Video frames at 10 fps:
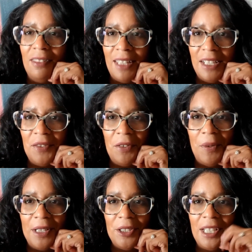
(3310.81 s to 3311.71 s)
Thanks for
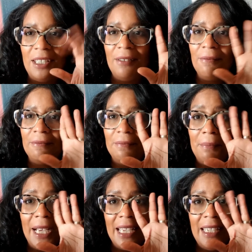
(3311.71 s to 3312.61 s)
watching.
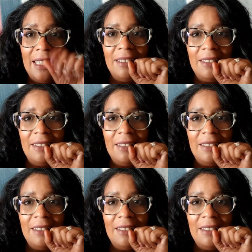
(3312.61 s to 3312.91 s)
Bye.